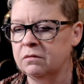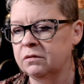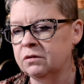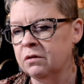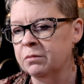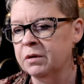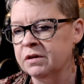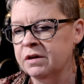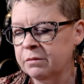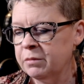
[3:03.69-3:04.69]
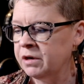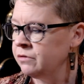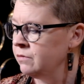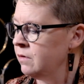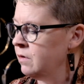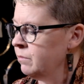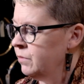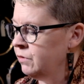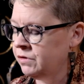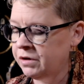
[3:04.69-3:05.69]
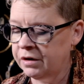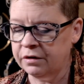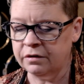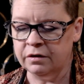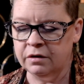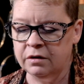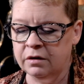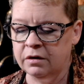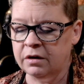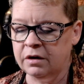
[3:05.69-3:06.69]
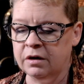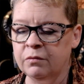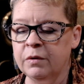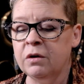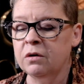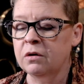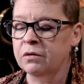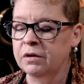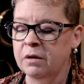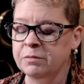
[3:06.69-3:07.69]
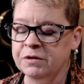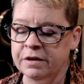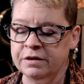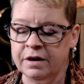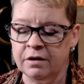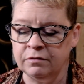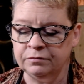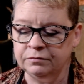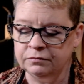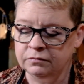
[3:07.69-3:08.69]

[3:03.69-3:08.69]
So I'm going to take my butane and we load it upside down